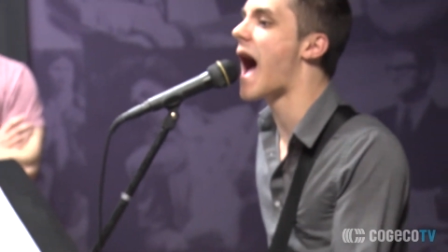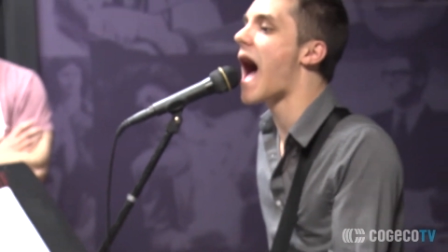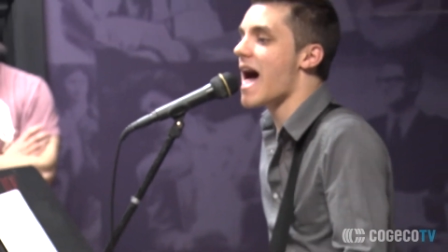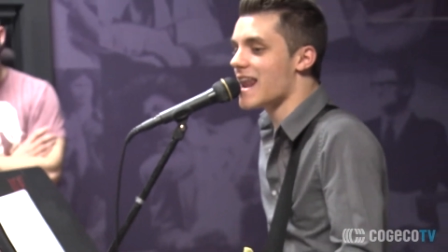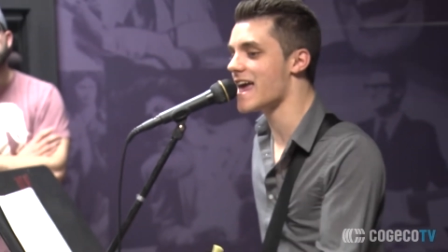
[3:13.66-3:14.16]

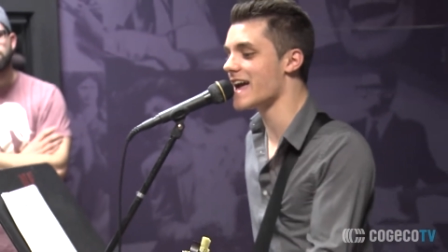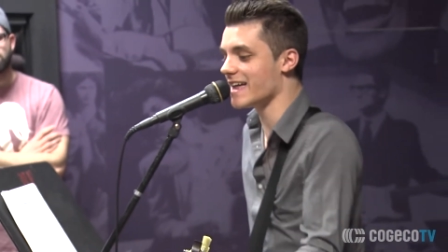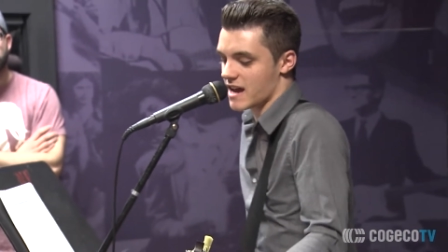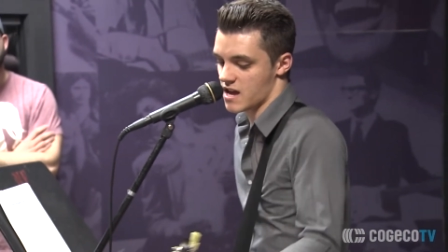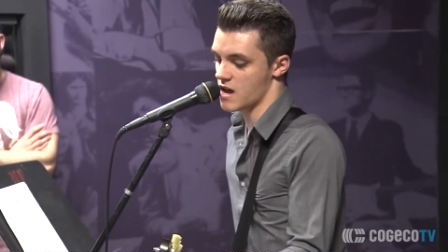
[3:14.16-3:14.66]
For every
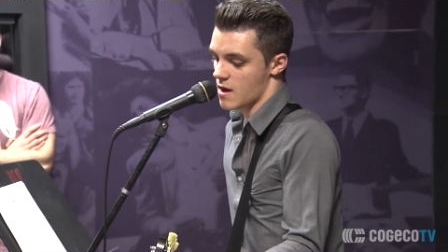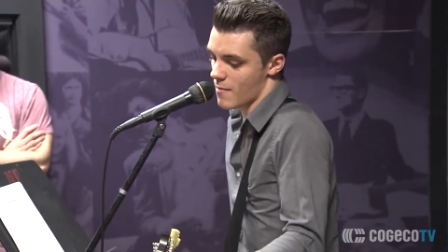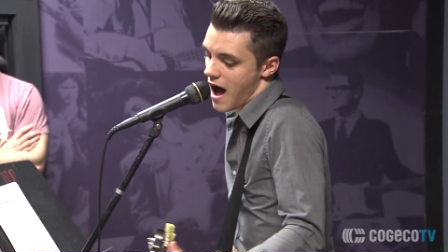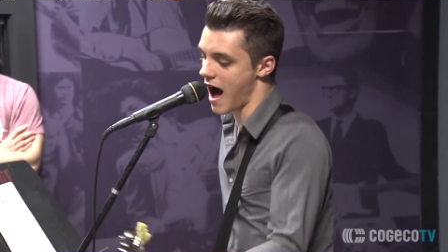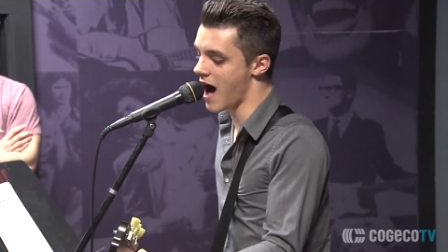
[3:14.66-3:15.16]
student
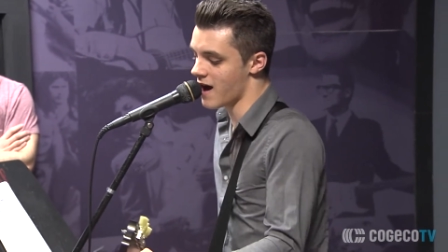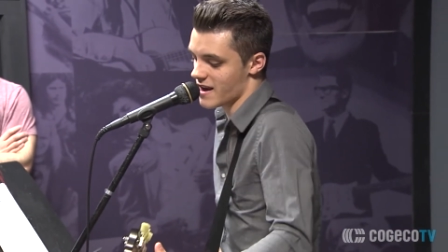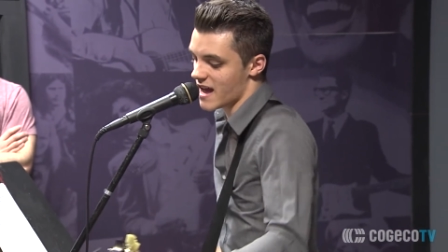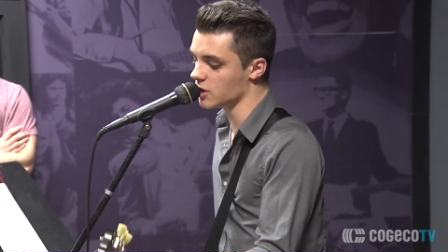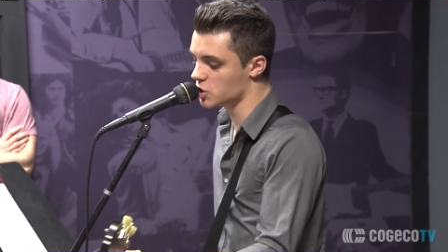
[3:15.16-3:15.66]
that's
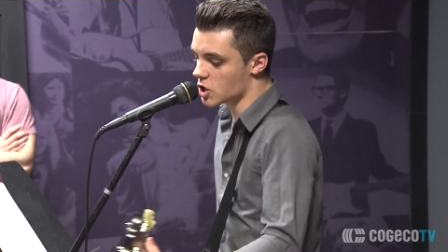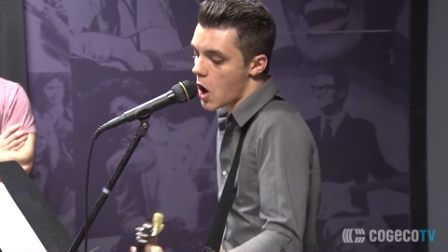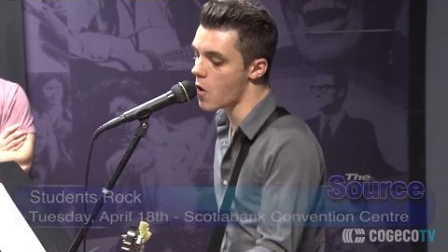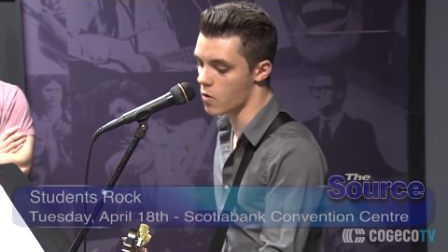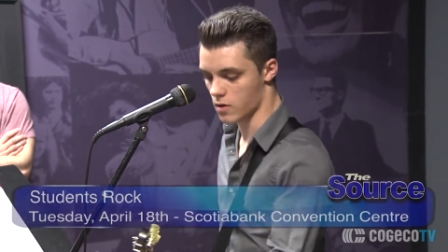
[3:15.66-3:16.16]
competing in
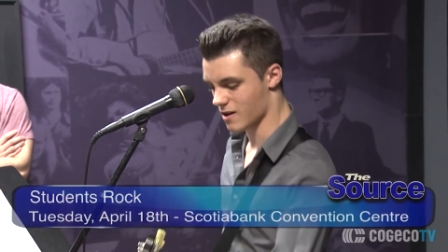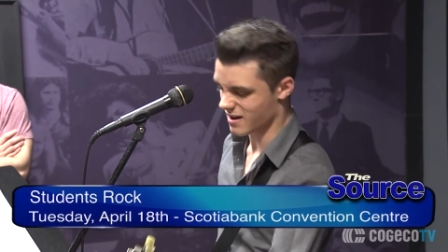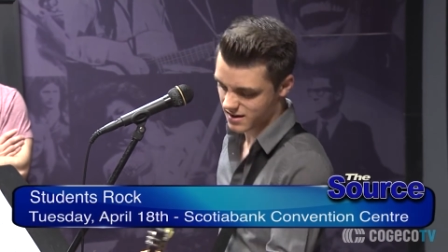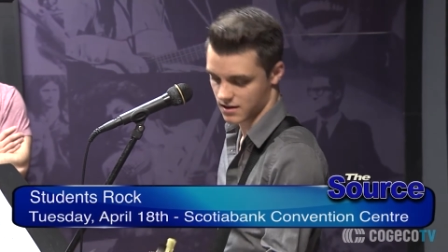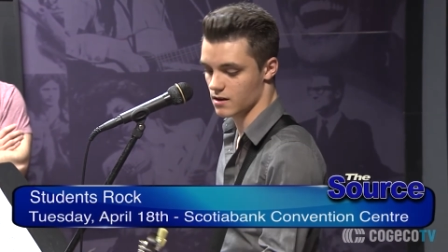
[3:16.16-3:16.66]
the
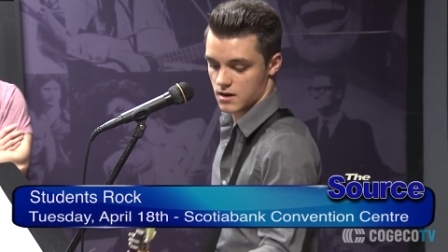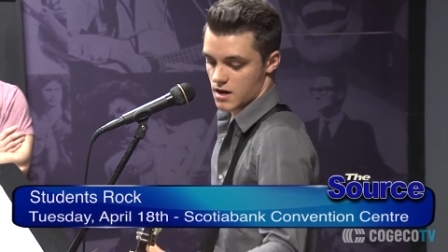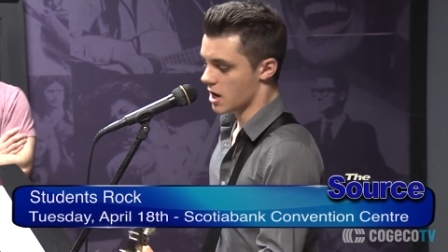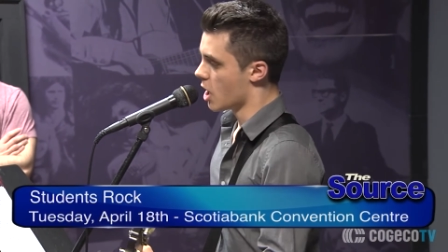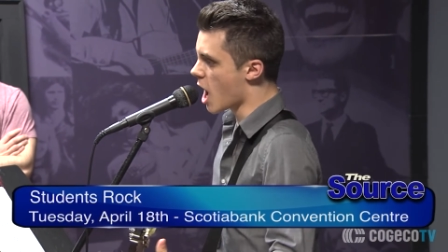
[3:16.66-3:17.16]
guitar
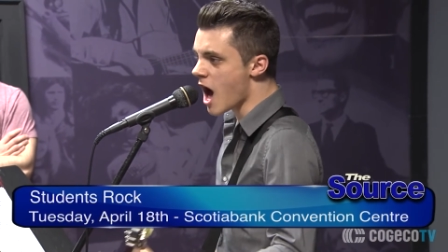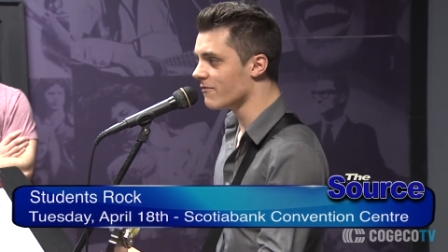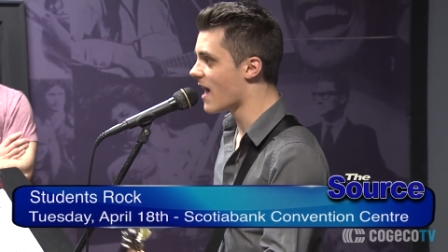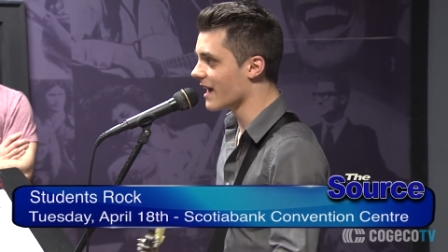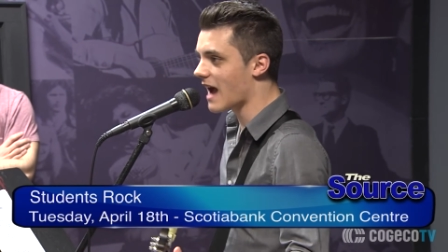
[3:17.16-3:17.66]
competition, there'll be
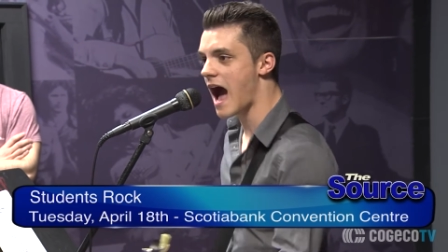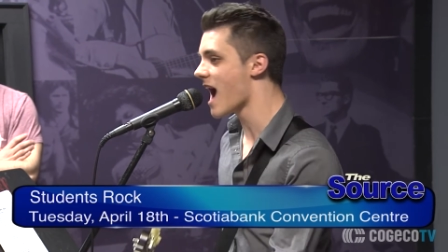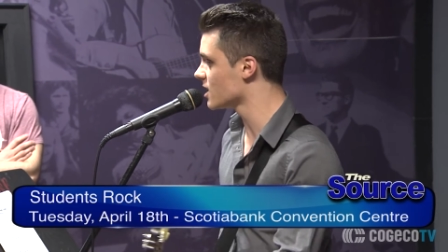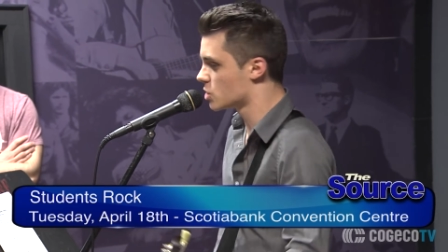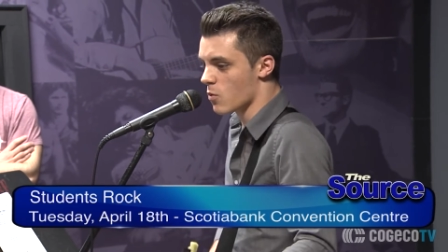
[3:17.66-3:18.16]

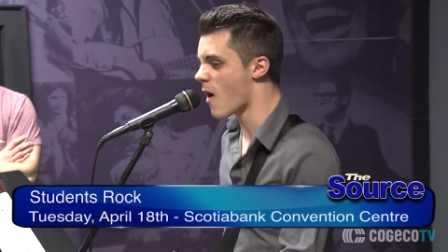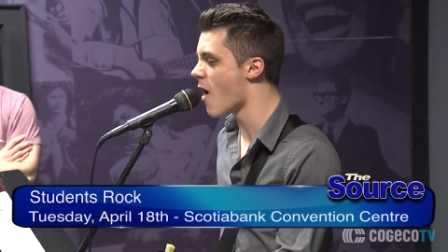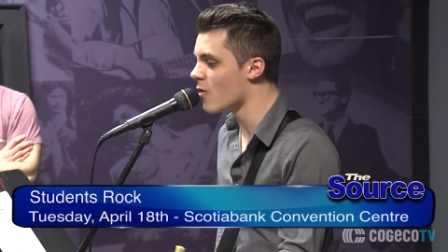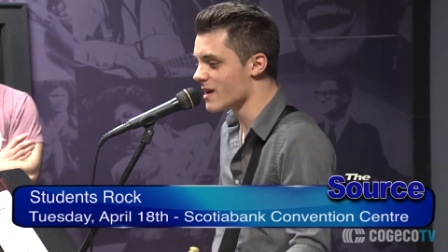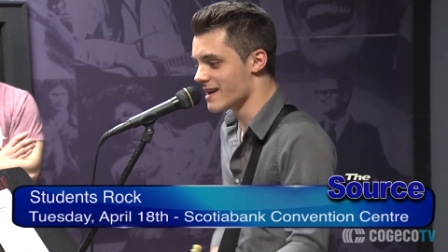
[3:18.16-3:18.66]

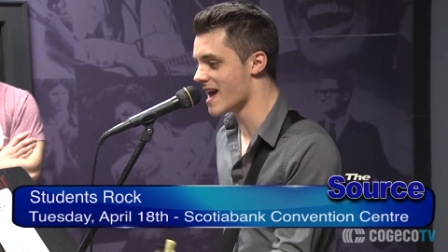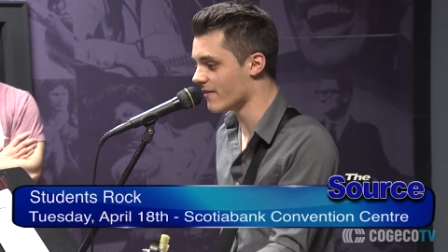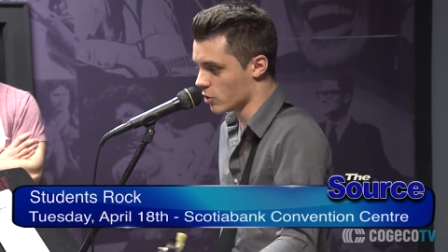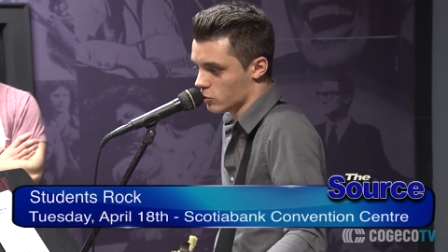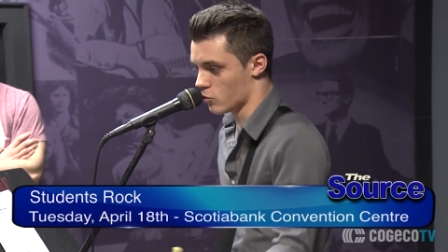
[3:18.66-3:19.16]
an
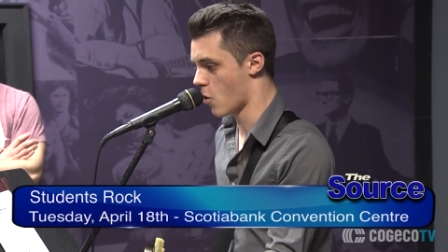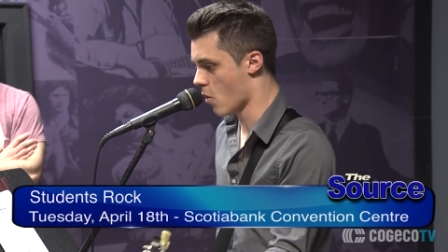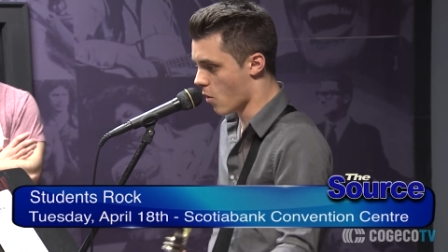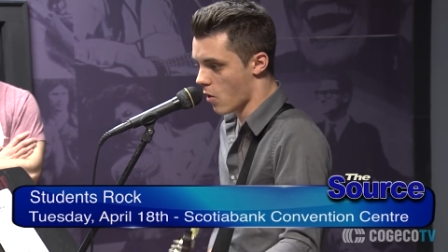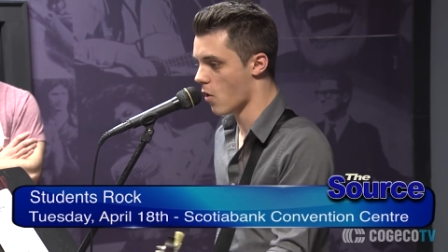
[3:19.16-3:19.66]
officer with the Niagara
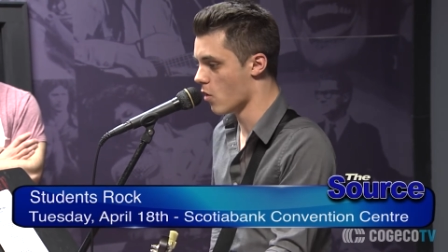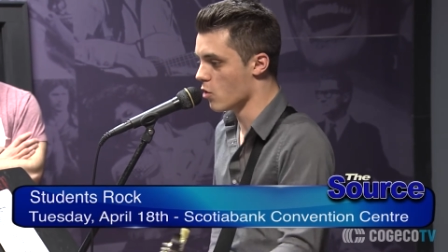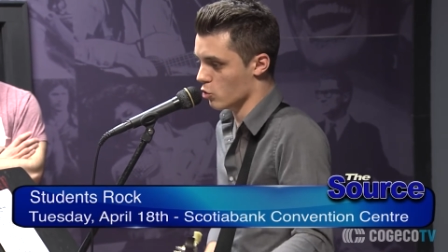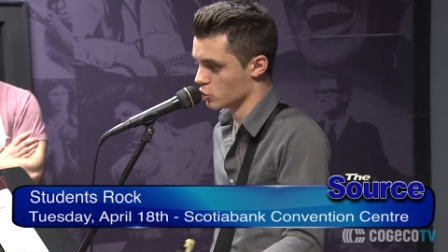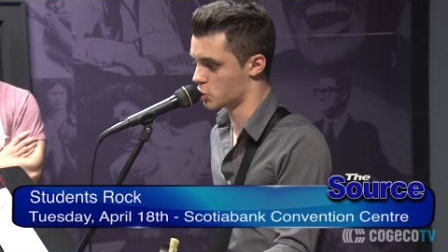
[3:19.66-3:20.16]
Regional Police
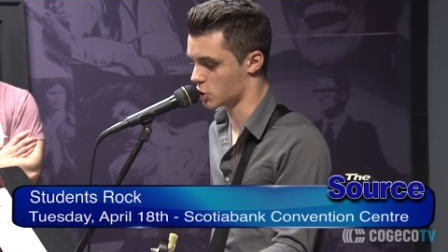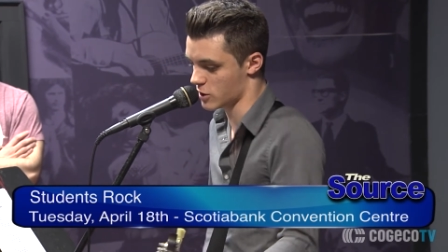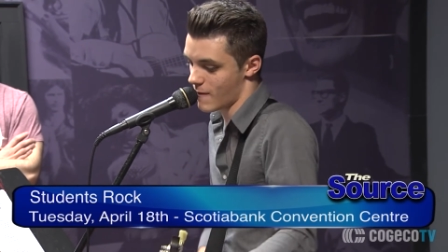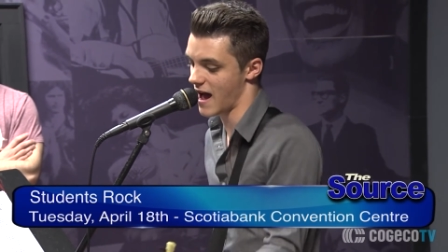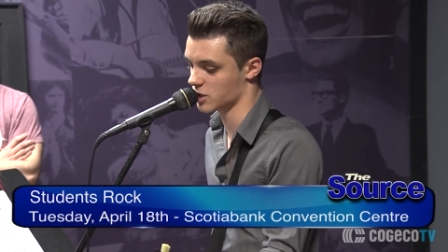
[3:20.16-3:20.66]
that will
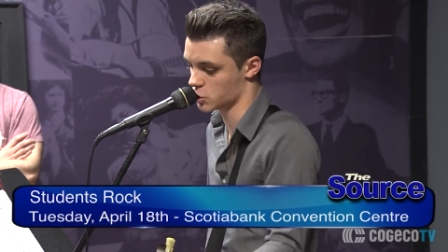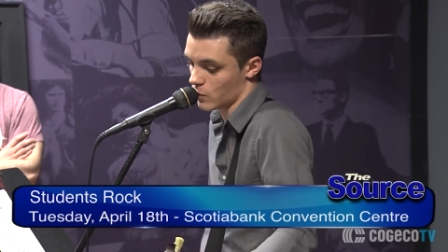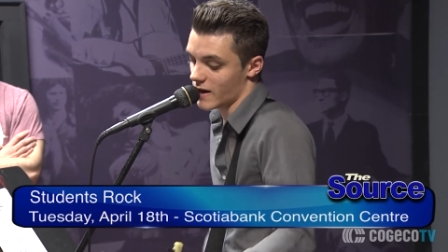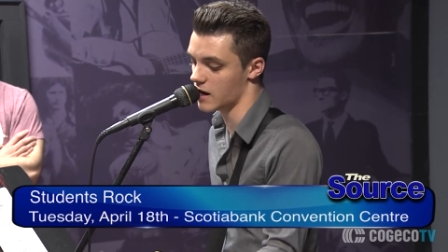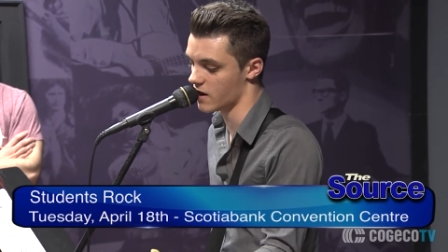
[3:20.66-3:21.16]
be
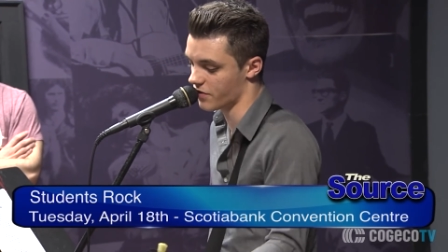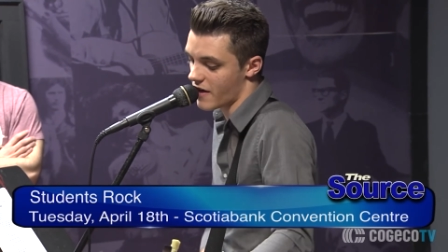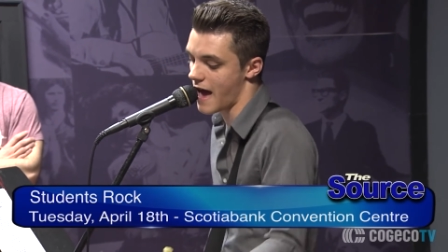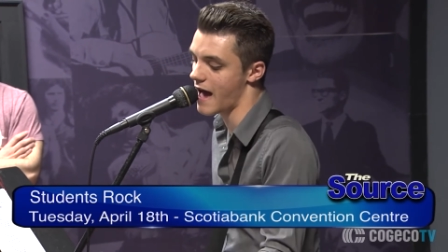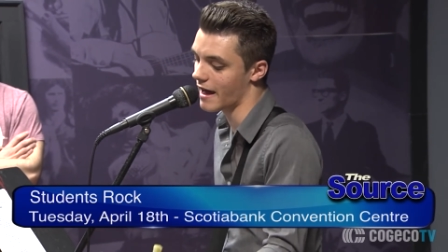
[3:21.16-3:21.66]
mentoring
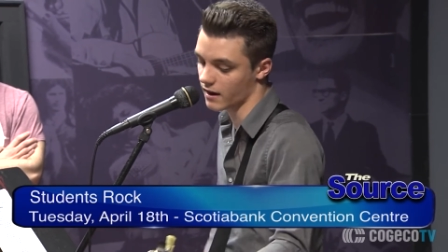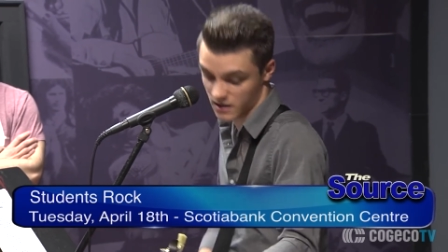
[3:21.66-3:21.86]
each student